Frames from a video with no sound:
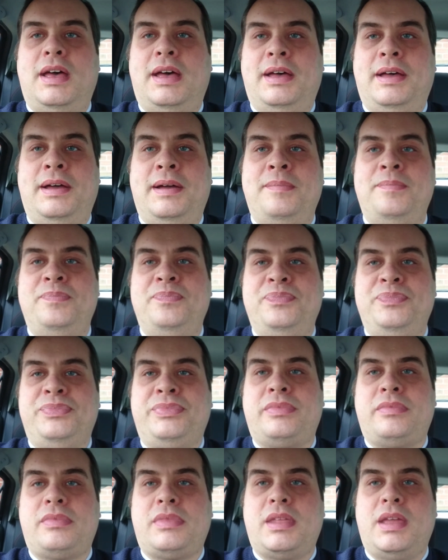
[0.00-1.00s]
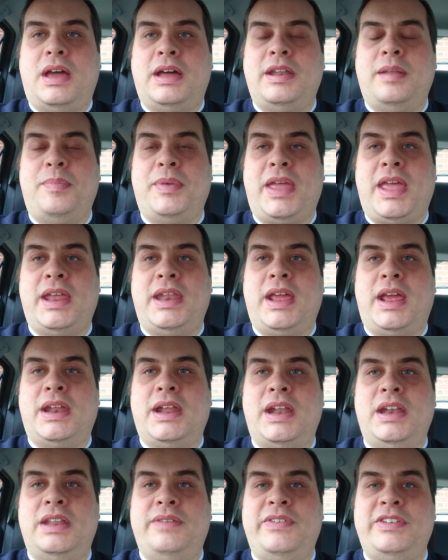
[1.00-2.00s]
at the beginning
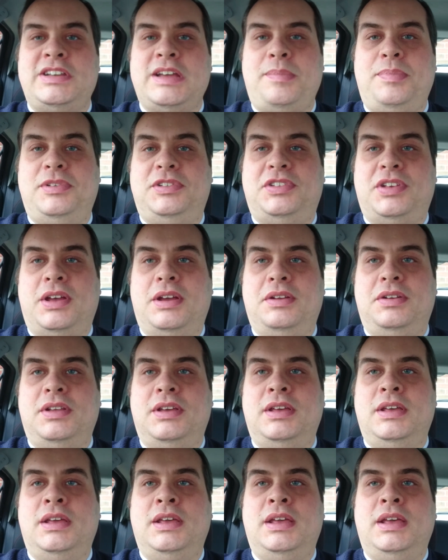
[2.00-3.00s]
and end of each episode.